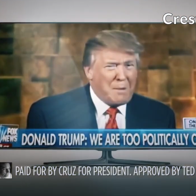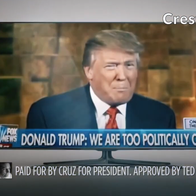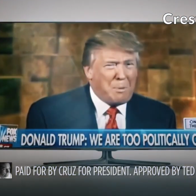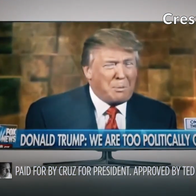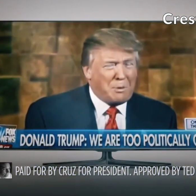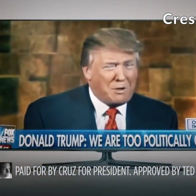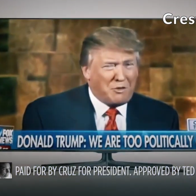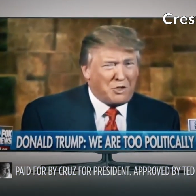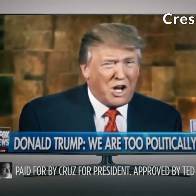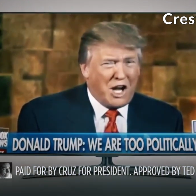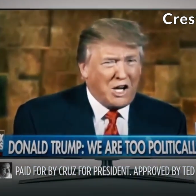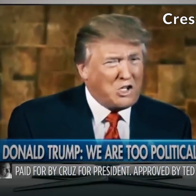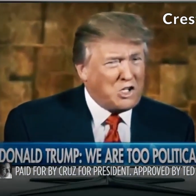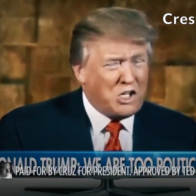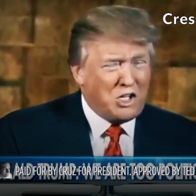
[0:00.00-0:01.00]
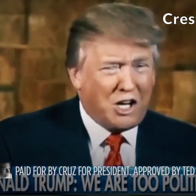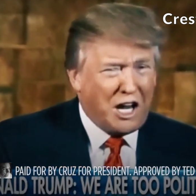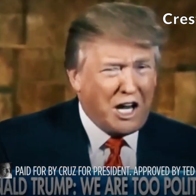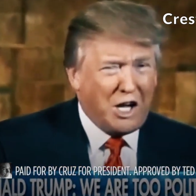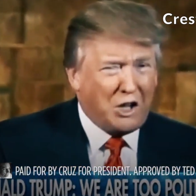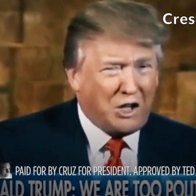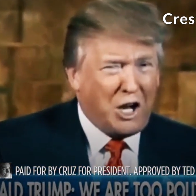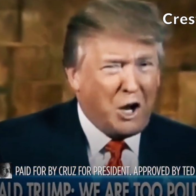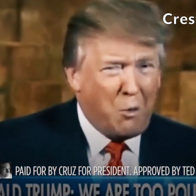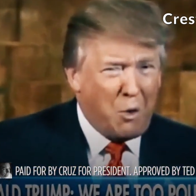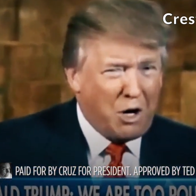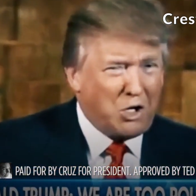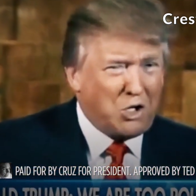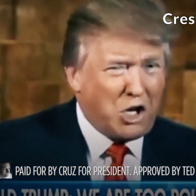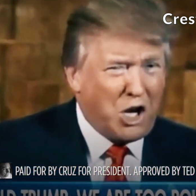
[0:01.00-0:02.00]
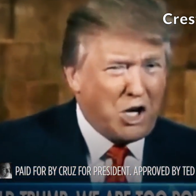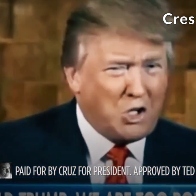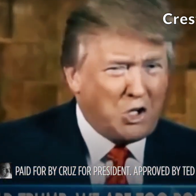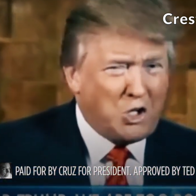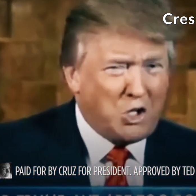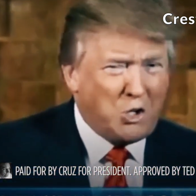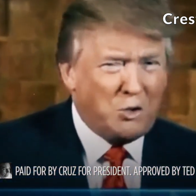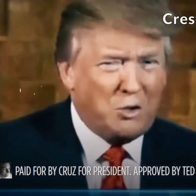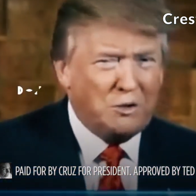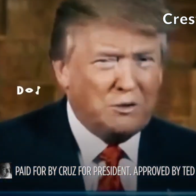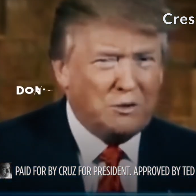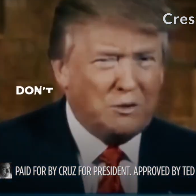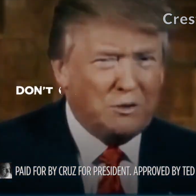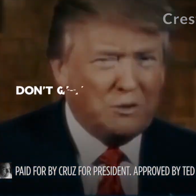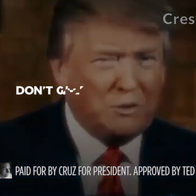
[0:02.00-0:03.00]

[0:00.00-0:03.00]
capable of changing to anything I want to change to. Don't